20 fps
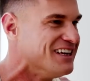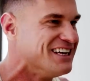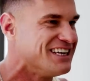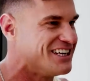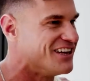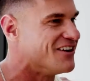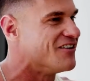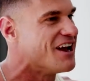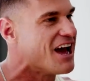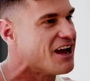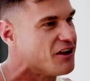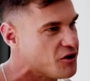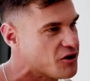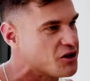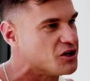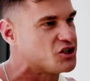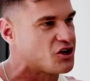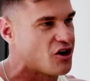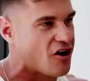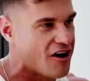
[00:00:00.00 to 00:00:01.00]
You know, now you
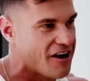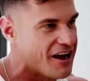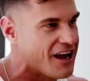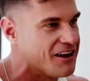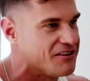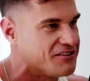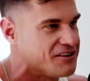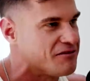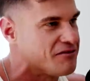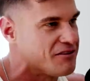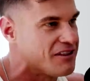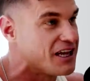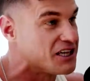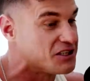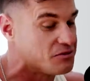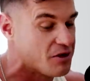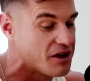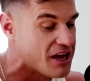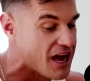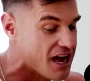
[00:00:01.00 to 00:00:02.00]
can try out different things,
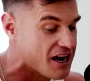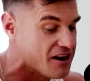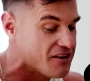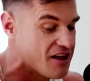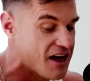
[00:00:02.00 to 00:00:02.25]
but getting